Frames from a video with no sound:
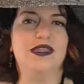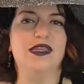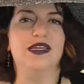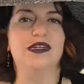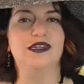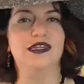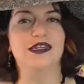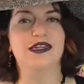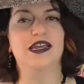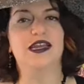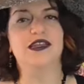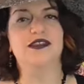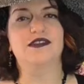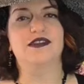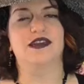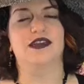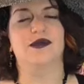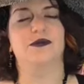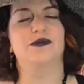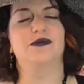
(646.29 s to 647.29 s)
Until next
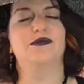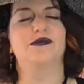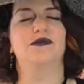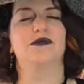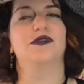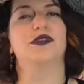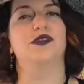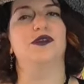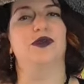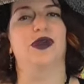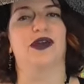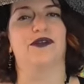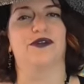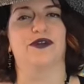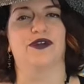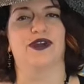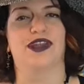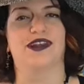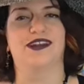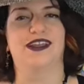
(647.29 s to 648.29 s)
time, you have
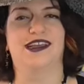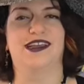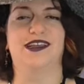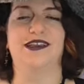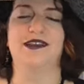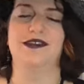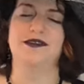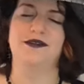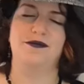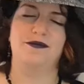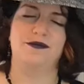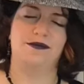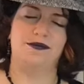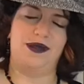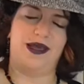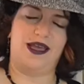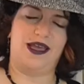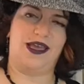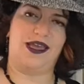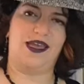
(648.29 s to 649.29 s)
a great day.
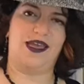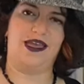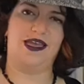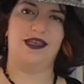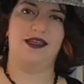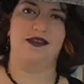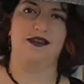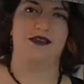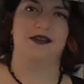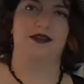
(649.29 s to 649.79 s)
Bye!